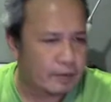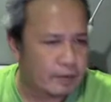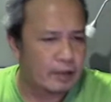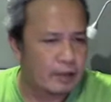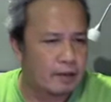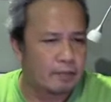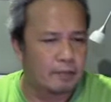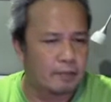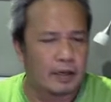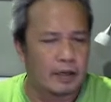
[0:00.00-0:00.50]

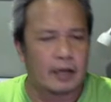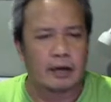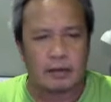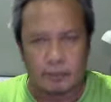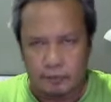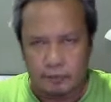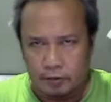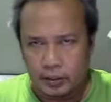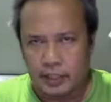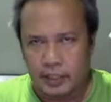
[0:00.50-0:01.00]
But
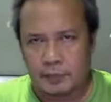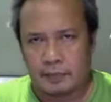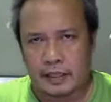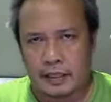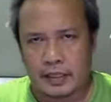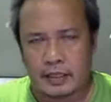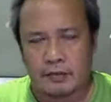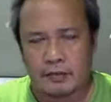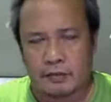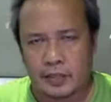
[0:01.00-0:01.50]
for this
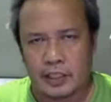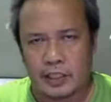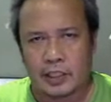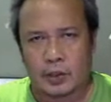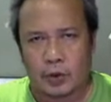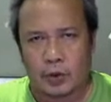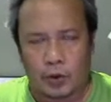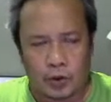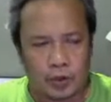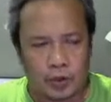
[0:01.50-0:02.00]
method, for this
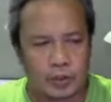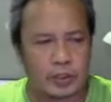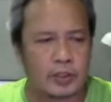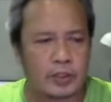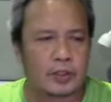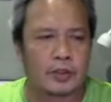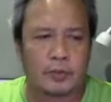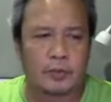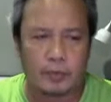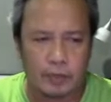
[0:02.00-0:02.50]

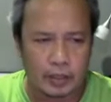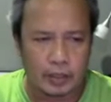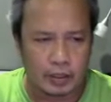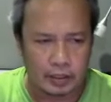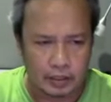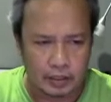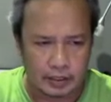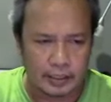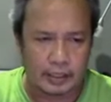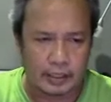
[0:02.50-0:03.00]
course, we're
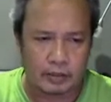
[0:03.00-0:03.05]
gonna stick to